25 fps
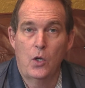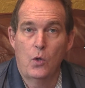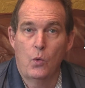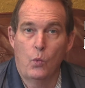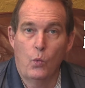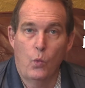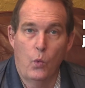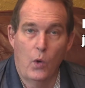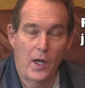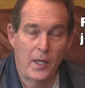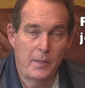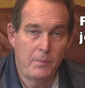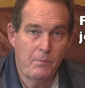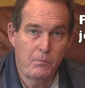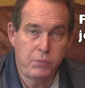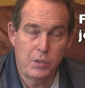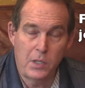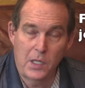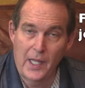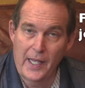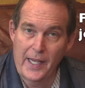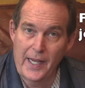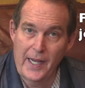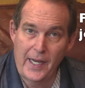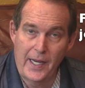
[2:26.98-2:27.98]
One
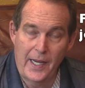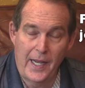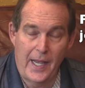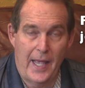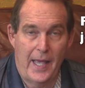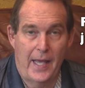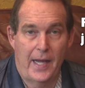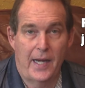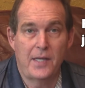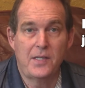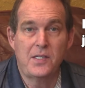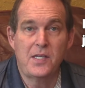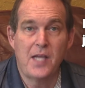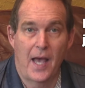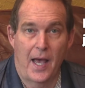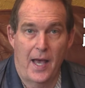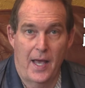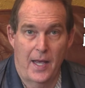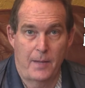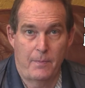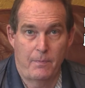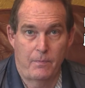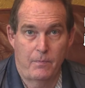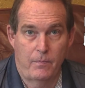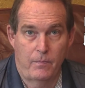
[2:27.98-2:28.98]
play at a
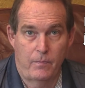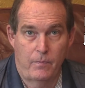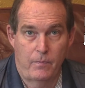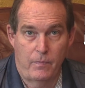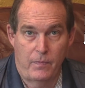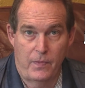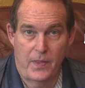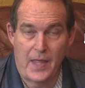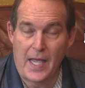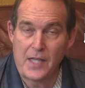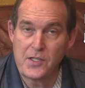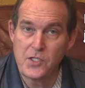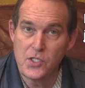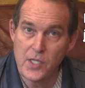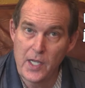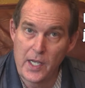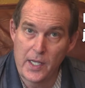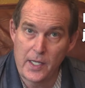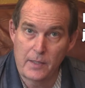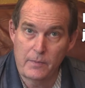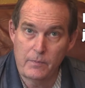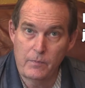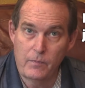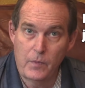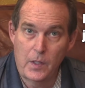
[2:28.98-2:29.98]
time. That's
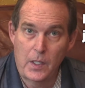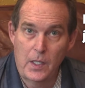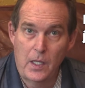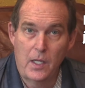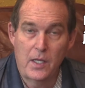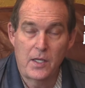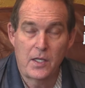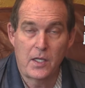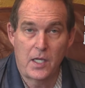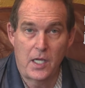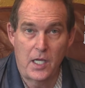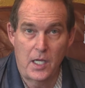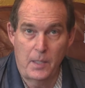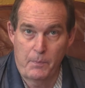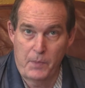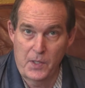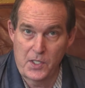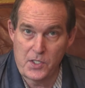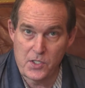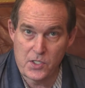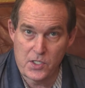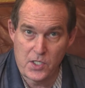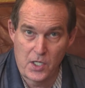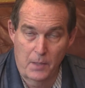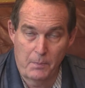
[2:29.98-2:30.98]
it. Keep
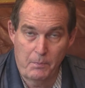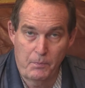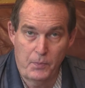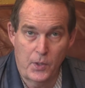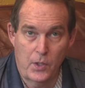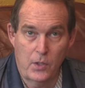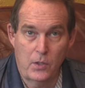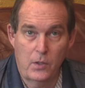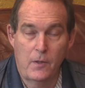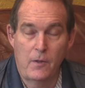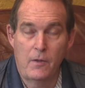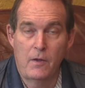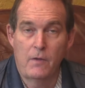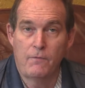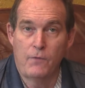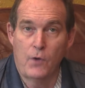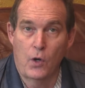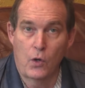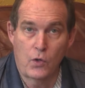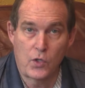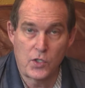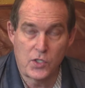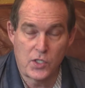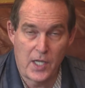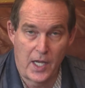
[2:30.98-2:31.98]
it simple,
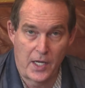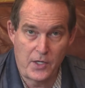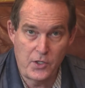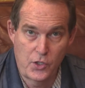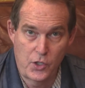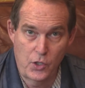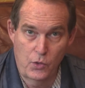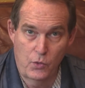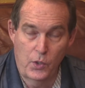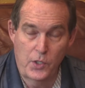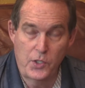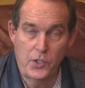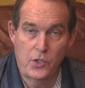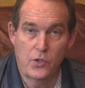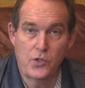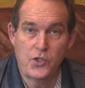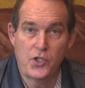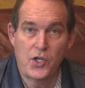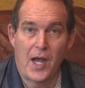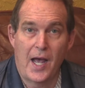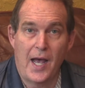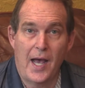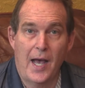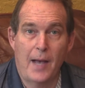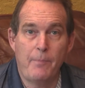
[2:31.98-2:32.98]
focus on doing your
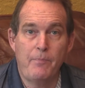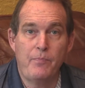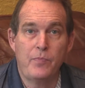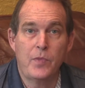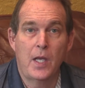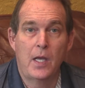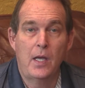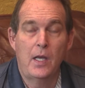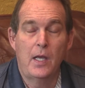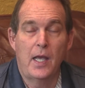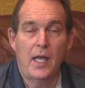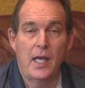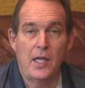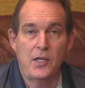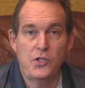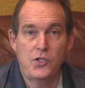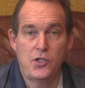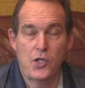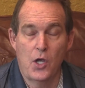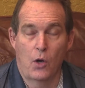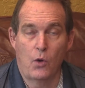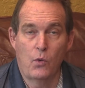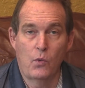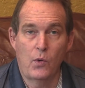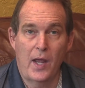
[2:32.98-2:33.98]
job, and
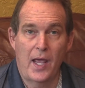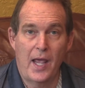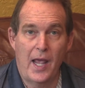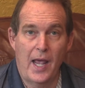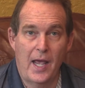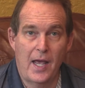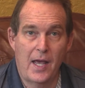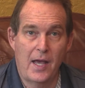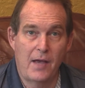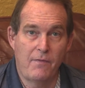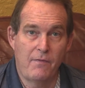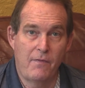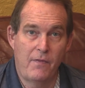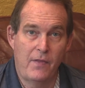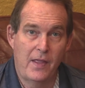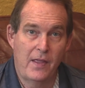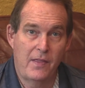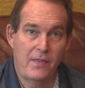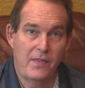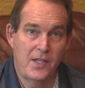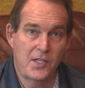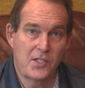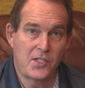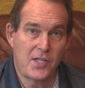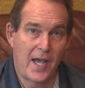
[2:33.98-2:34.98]
don't have
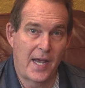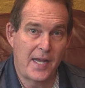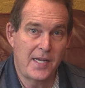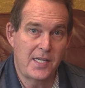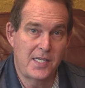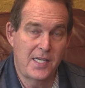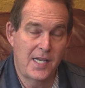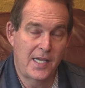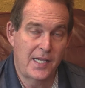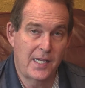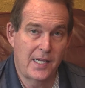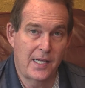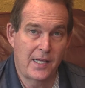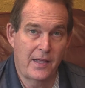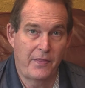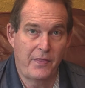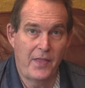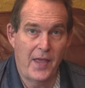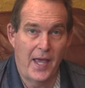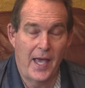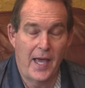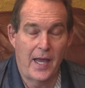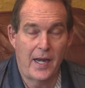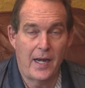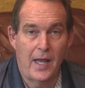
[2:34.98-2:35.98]
this idea
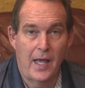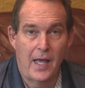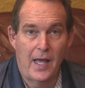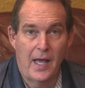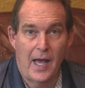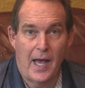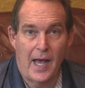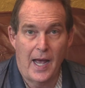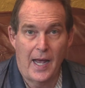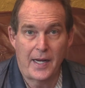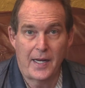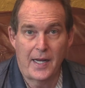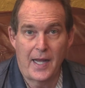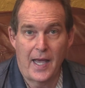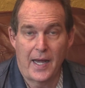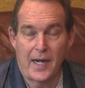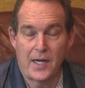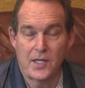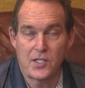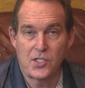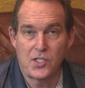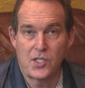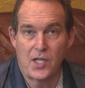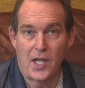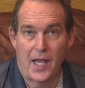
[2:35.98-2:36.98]
that I
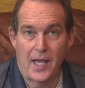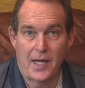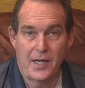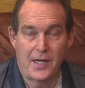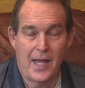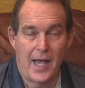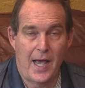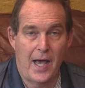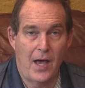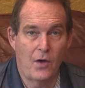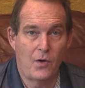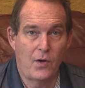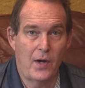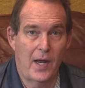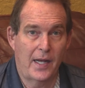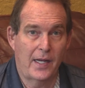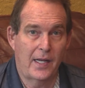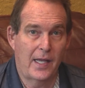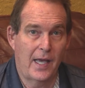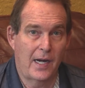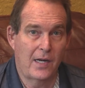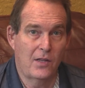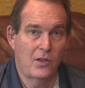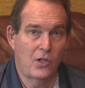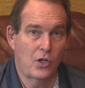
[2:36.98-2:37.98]
gotta stand out, I
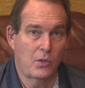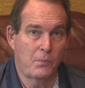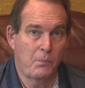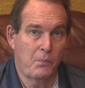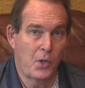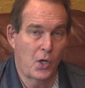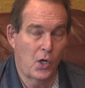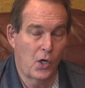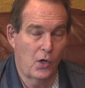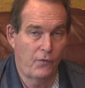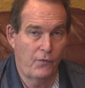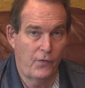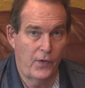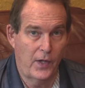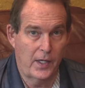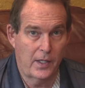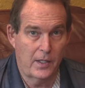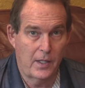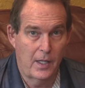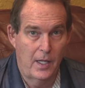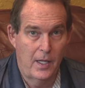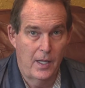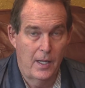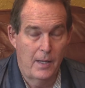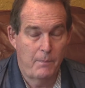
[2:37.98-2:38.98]
gotta look
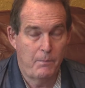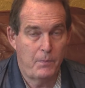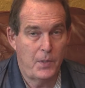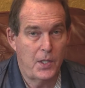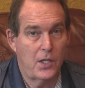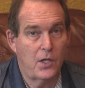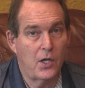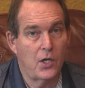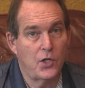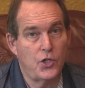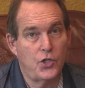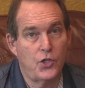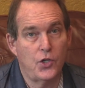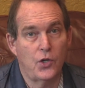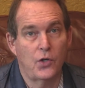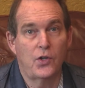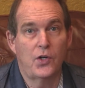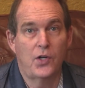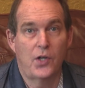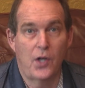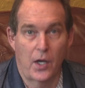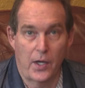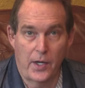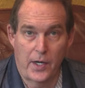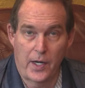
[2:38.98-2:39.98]
perfect, because you're
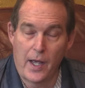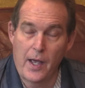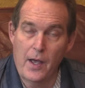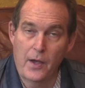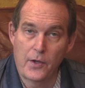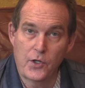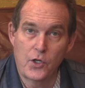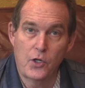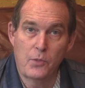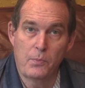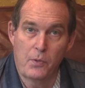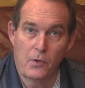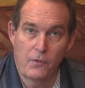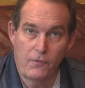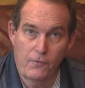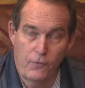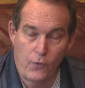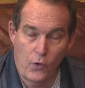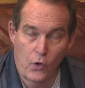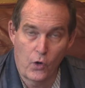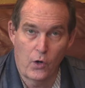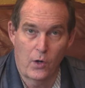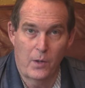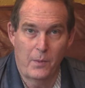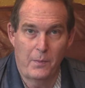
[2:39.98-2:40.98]
gonna
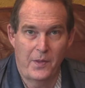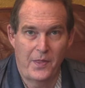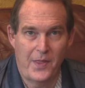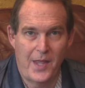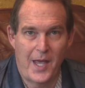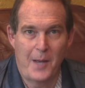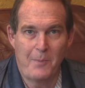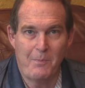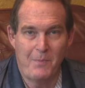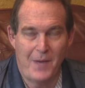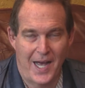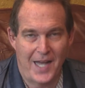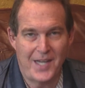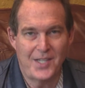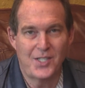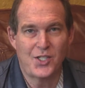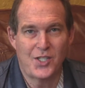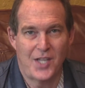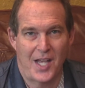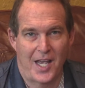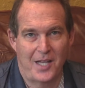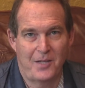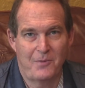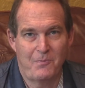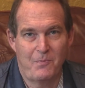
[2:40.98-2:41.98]
underperform in that
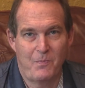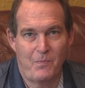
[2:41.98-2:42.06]
mindset.